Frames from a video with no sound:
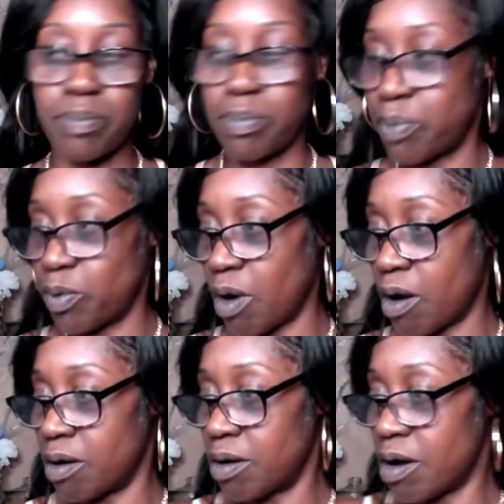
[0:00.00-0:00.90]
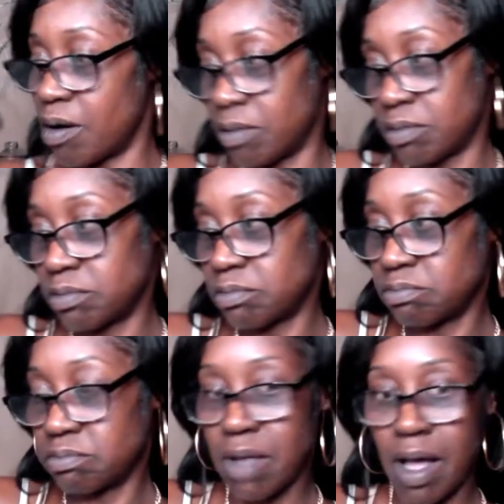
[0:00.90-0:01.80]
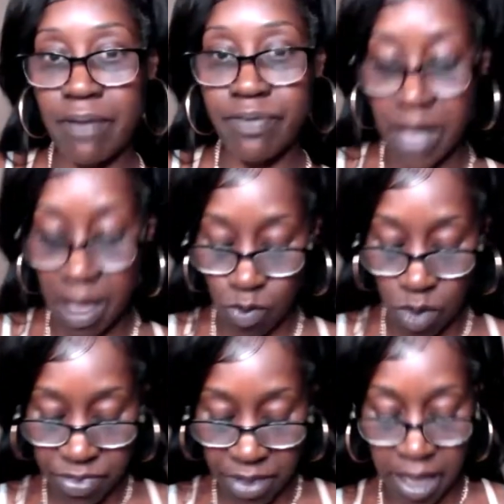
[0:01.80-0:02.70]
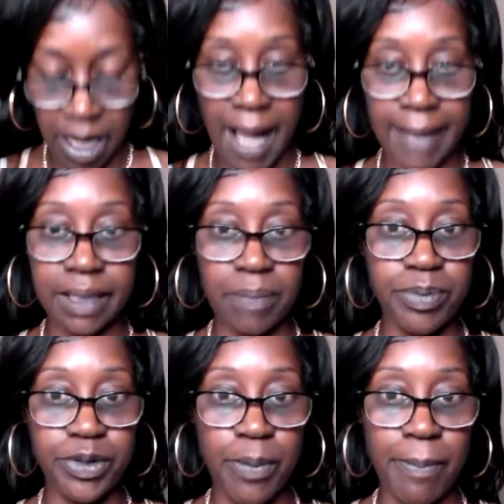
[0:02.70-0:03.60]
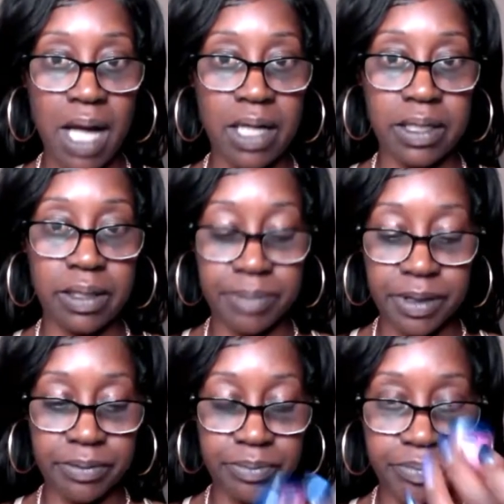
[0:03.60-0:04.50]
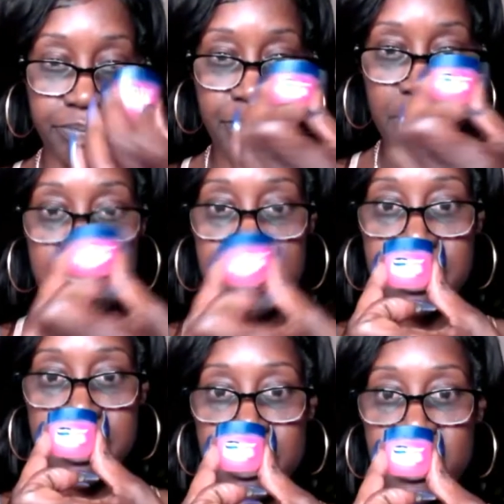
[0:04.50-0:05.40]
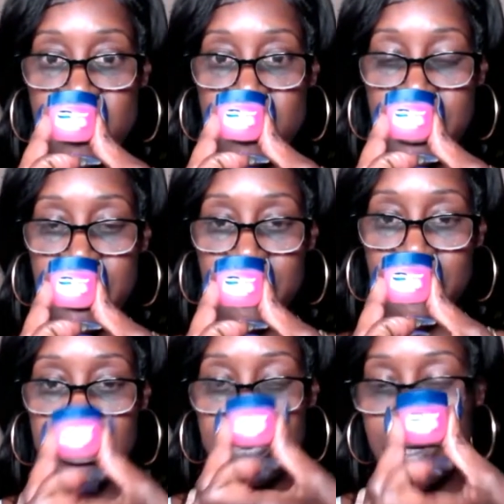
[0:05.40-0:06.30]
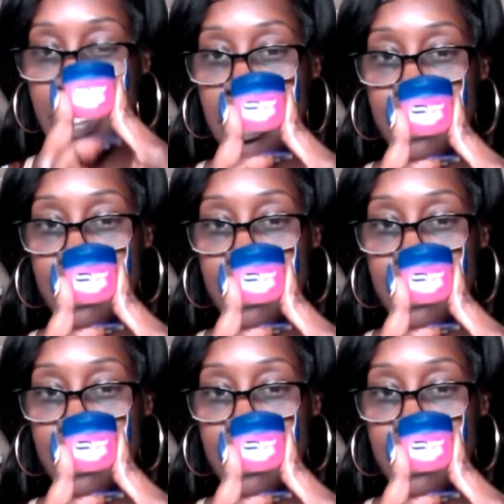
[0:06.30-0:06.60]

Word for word: looking bra. Oh, I forgot one thing, guys. I put on my lips. This is too cute.